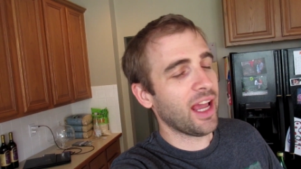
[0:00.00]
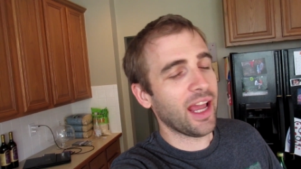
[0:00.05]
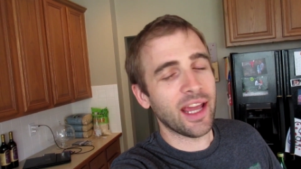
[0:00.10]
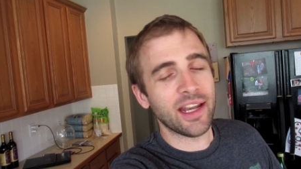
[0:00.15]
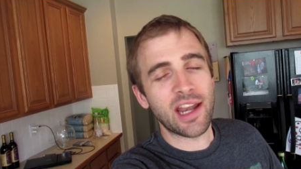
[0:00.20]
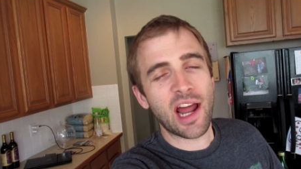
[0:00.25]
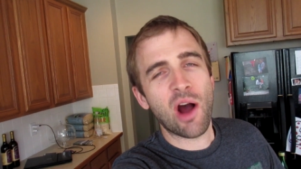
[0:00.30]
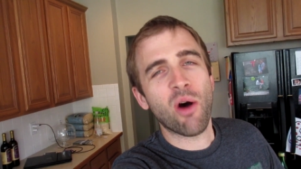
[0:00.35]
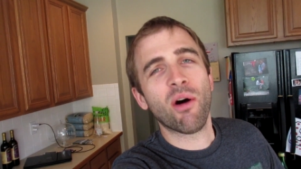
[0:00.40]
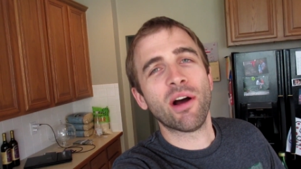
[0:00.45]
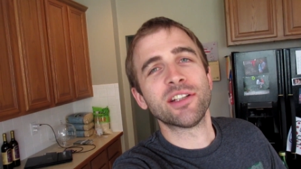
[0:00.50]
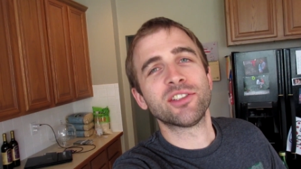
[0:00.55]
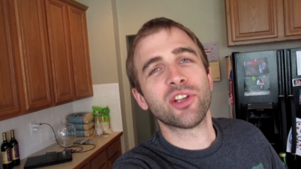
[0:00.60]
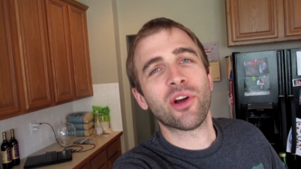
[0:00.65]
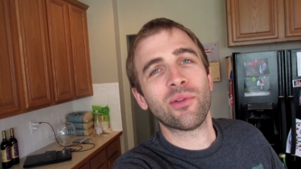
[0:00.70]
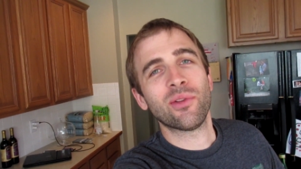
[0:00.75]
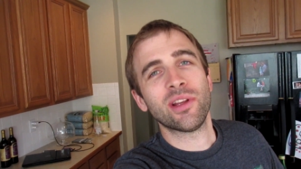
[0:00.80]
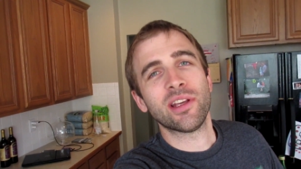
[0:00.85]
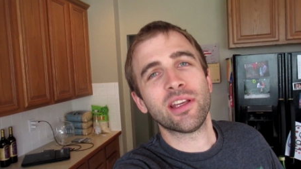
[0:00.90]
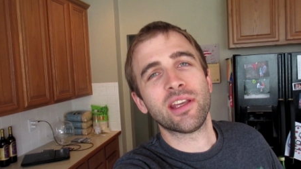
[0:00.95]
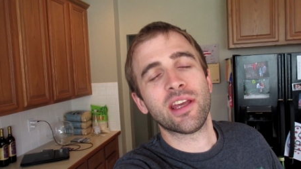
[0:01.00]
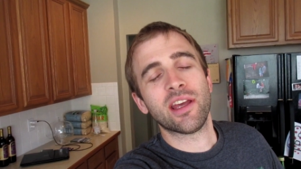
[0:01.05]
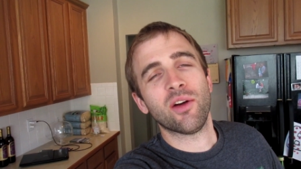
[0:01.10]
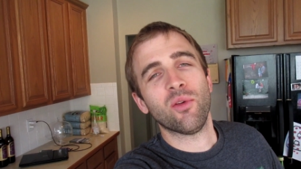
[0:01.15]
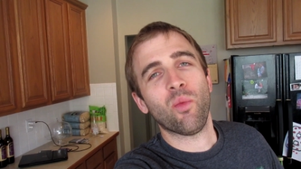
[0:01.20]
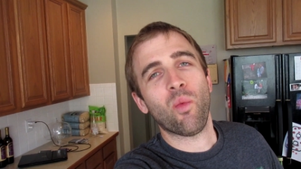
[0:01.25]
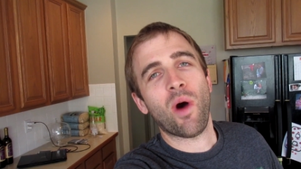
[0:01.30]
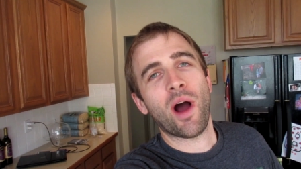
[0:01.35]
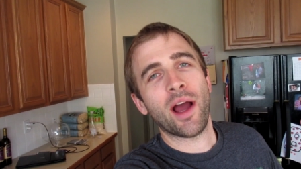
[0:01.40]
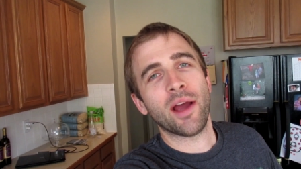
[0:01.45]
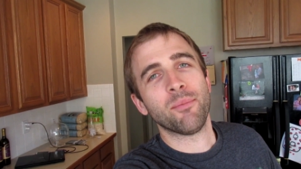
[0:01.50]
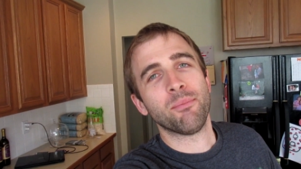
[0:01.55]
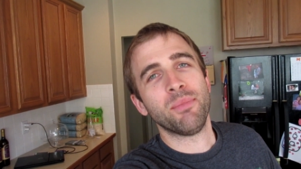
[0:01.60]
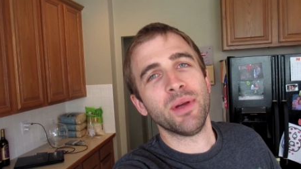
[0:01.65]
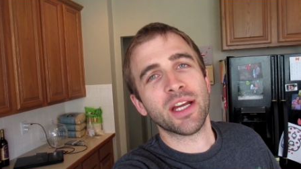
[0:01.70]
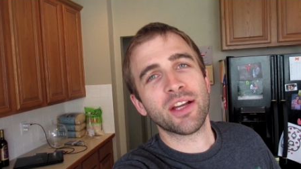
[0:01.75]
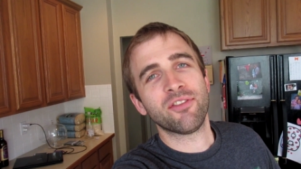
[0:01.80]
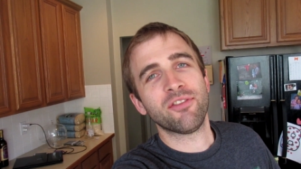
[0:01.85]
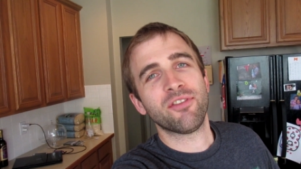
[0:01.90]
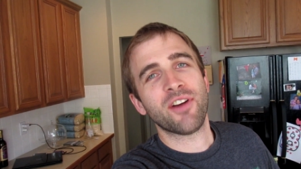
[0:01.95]
And now I totally get why
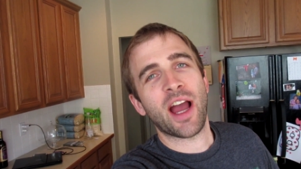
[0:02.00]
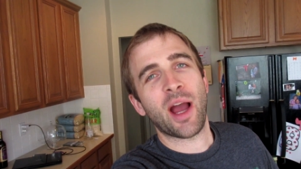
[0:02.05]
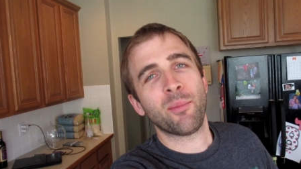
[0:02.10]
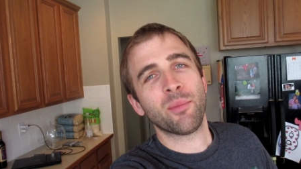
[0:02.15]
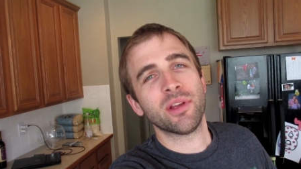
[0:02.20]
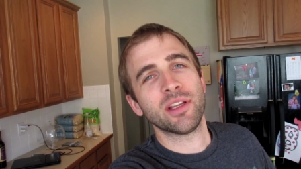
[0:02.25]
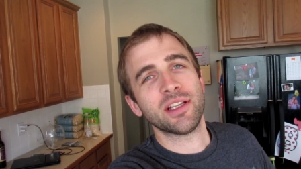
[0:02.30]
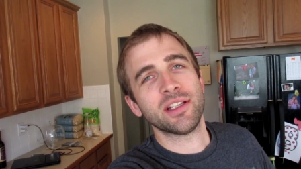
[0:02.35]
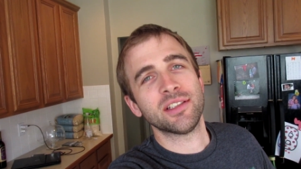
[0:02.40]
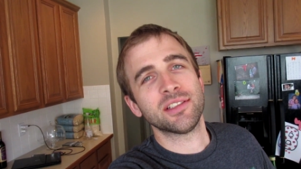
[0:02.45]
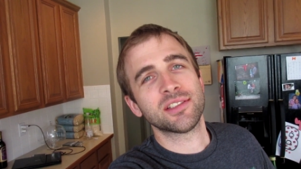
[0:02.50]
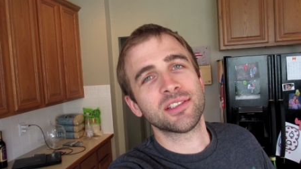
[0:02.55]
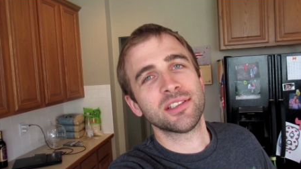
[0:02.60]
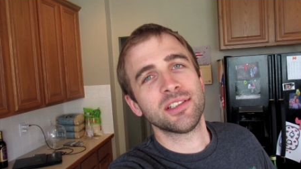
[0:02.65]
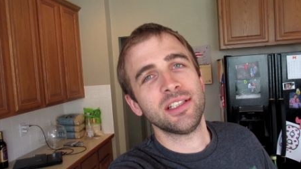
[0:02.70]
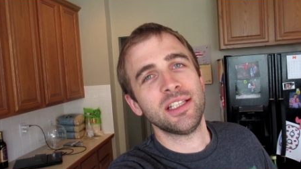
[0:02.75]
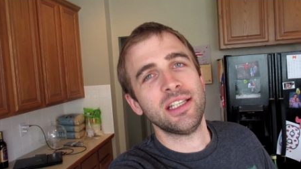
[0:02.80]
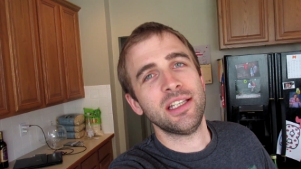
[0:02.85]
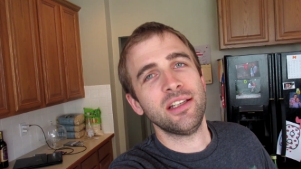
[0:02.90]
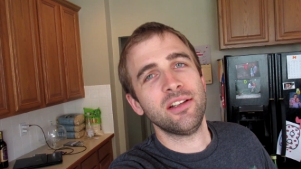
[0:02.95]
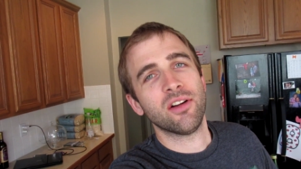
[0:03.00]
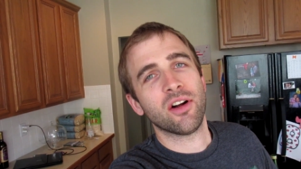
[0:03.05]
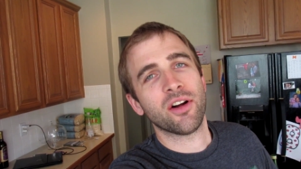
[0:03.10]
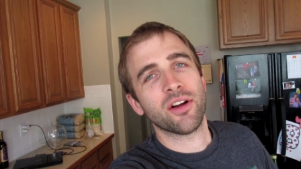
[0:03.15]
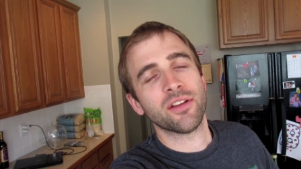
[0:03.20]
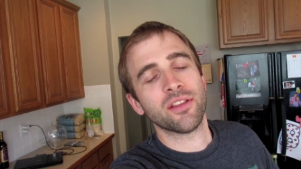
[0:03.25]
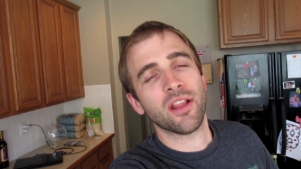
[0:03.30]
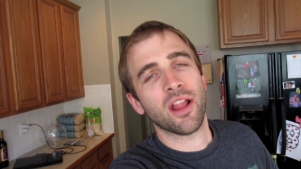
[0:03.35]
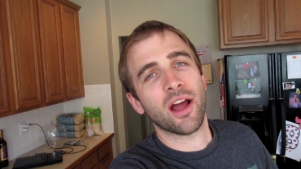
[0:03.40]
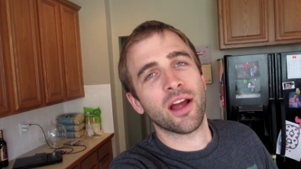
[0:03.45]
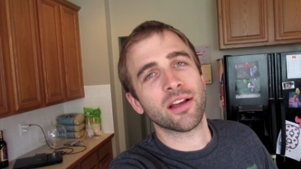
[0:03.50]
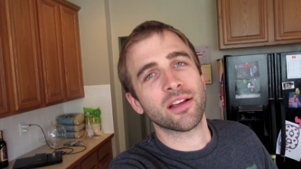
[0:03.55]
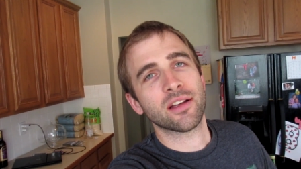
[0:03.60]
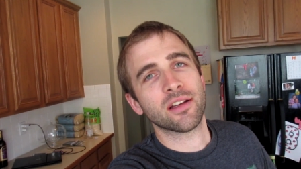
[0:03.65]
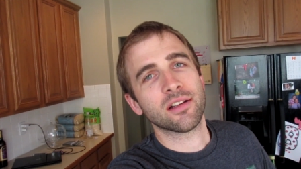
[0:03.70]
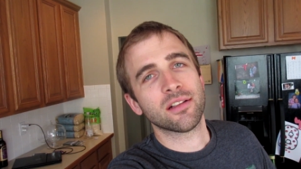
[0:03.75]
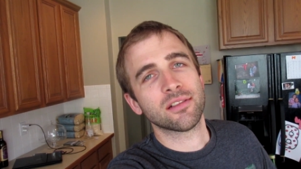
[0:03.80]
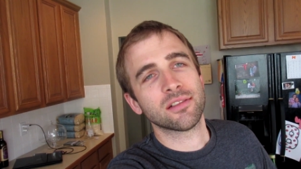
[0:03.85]
big families eat on like